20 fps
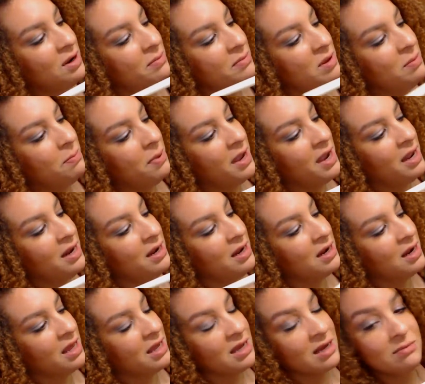to be
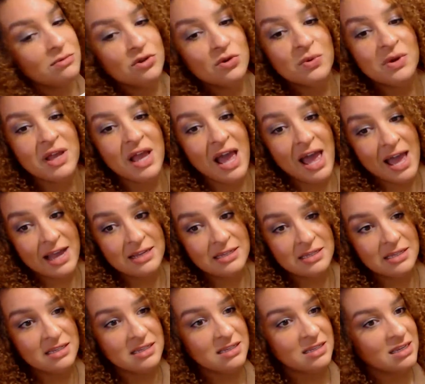painting like I'm doing
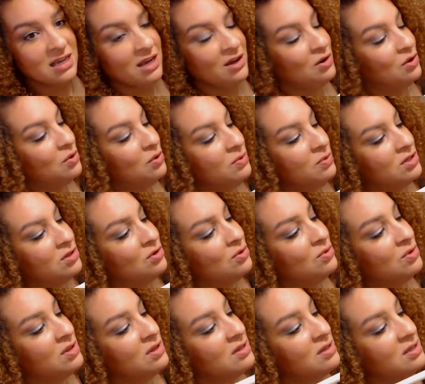X's. I always
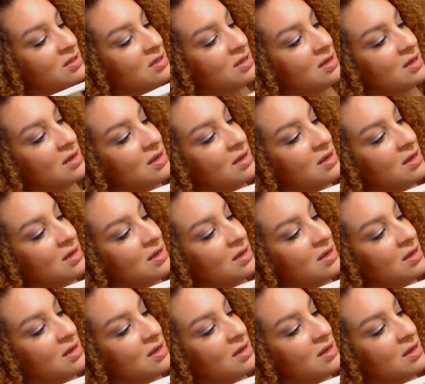do this.